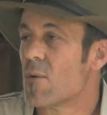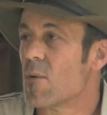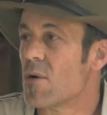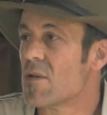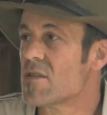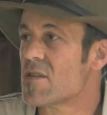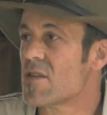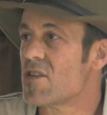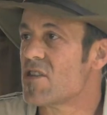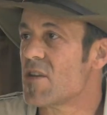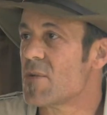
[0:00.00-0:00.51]

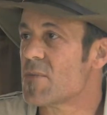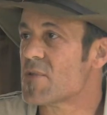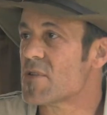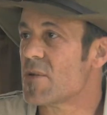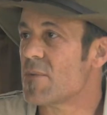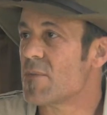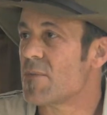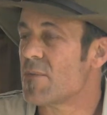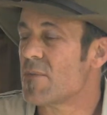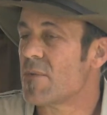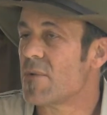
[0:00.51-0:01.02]
once the
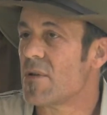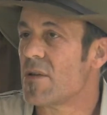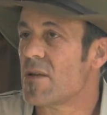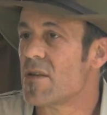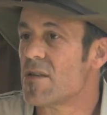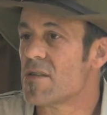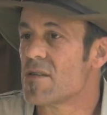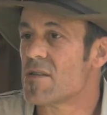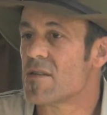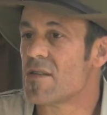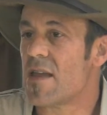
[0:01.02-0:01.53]
gypsum
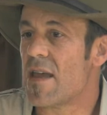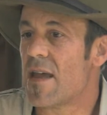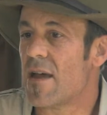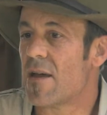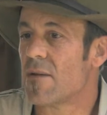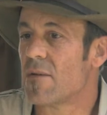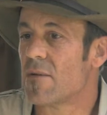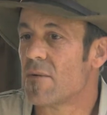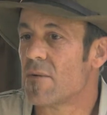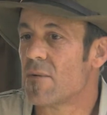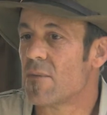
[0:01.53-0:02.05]
is
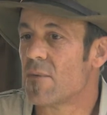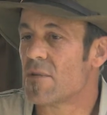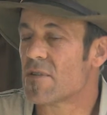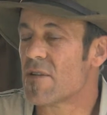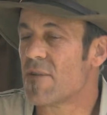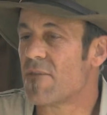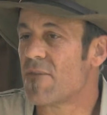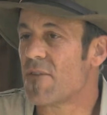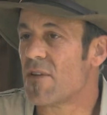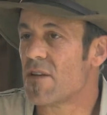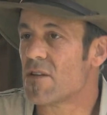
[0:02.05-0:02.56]
down, once
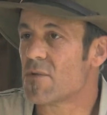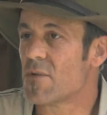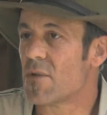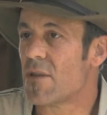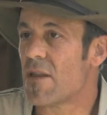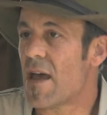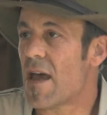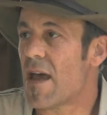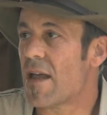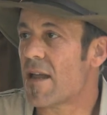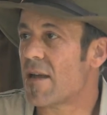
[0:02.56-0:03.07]
I'm finished with
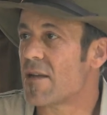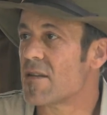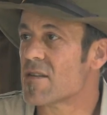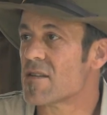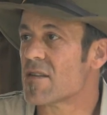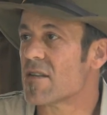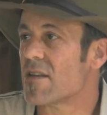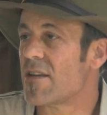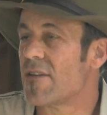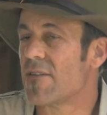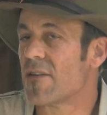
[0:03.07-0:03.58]
that, I
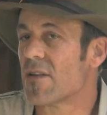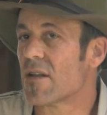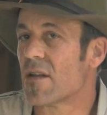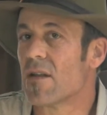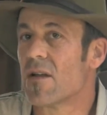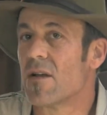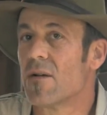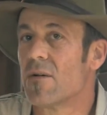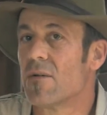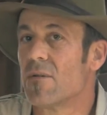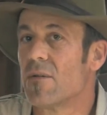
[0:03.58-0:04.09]
just leave it
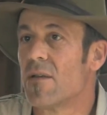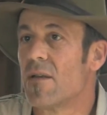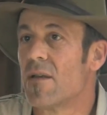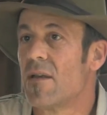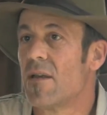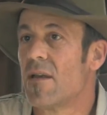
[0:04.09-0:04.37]
alone.